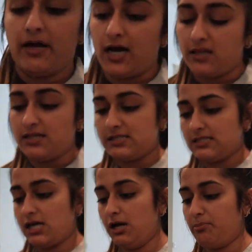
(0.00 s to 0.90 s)
I got
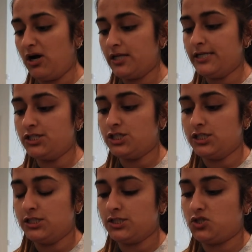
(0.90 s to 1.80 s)
this
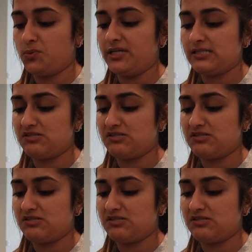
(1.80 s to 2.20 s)
Polynesian sweet and